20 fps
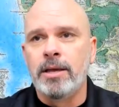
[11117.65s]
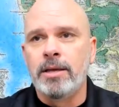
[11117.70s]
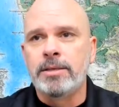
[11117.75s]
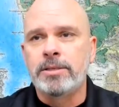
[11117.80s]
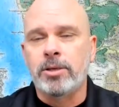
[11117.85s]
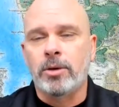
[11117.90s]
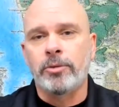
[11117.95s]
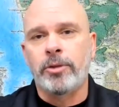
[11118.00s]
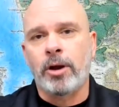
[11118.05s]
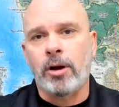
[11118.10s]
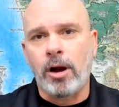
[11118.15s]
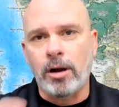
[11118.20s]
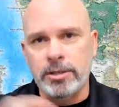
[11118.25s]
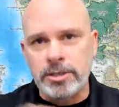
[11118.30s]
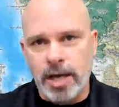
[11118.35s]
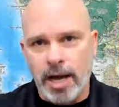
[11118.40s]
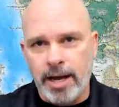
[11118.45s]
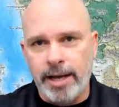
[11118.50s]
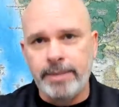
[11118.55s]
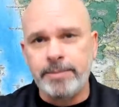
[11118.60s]
So there are
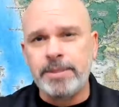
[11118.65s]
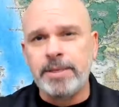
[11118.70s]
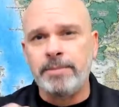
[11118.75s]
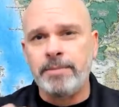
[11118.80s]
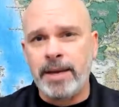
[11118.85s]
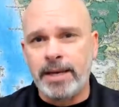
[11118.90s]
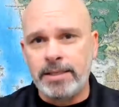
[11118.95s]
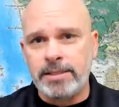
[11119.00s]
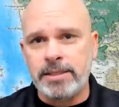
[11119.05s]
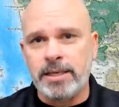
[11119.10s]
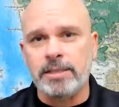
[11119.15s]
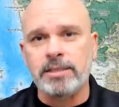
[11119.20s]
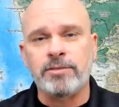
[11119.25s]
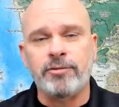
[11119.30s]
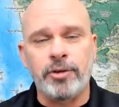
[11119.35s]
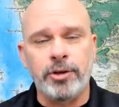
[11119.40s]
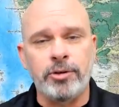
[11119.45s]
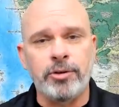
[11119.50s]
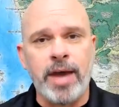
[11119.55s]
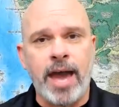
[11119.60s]
times it makes sense
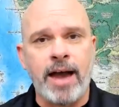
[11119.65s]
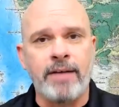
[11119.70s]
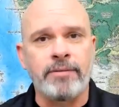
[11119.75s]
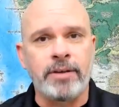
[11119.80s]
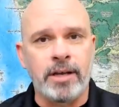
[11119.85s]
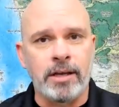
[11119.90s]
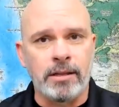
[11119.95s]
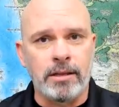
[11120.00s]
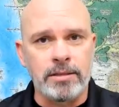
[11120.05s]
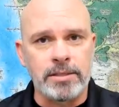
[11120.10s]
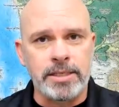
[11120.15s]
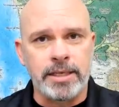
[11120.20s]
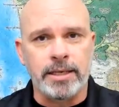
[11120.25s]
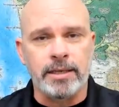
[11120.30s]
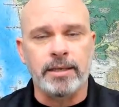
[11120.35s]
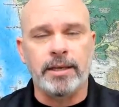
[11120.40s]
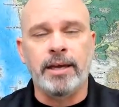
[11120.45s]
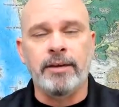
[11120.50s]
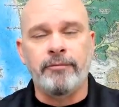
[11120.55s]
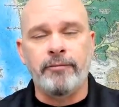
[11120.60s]
for you to have an LLC.
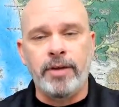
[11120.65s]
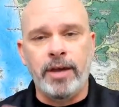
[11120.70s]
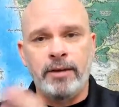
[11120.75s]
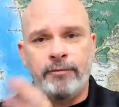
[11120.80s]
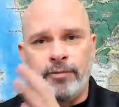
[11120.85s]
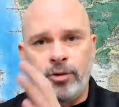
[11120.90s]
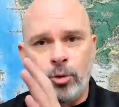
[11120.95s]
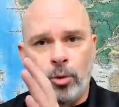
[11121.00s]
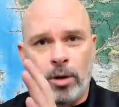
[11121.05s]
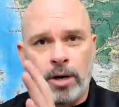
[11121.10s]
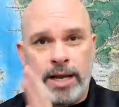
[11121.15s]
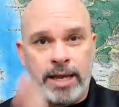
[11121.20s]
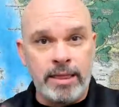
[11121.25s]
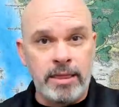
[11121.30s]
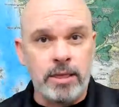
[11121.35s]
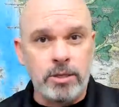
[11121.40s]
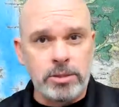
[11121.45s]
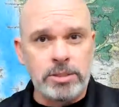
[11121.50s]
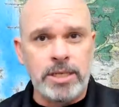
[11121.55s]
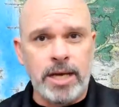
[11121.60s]
If if you are
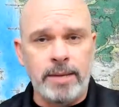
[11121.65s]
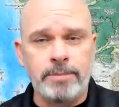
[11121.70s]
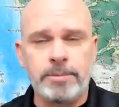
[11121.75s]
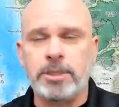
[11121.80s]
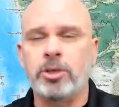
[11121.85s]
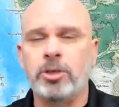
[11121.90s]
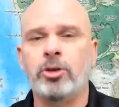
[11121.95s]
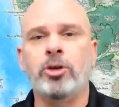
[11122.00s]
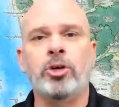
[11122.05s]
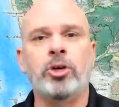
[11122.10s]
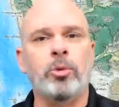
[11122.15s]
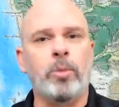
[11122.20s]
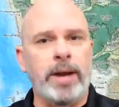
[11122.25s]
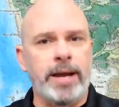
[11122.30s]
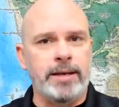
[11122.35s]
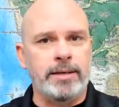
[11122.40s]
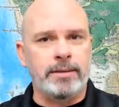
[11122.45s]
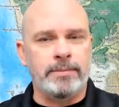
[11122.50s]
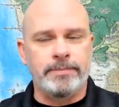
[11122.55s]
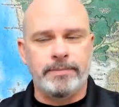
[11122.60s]
in those times, great.
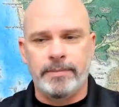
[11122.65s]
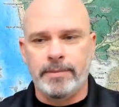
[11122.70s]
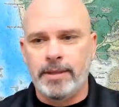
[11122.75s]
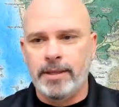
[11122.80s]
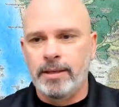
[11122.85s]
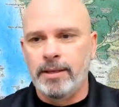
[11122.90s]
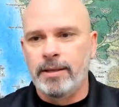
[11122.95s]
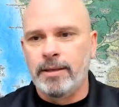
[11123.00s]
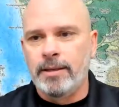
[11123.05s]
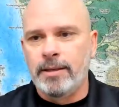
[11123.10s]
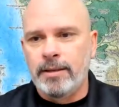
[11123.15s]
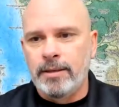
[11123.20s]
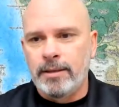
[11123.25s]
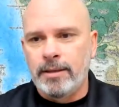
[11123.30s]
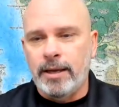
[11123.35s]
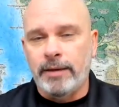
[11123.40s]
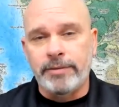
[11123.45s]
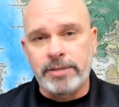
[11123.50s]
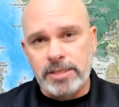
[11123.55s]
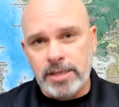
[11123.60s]

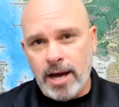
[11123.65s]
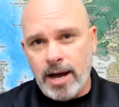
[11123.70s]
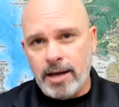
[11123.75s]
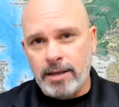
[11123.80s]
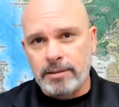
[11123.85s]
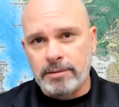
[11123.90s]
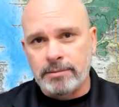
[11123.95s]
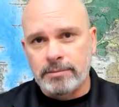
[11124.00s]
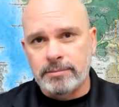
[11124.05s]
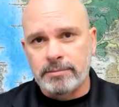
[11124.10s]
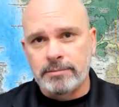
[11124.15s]
If it's not,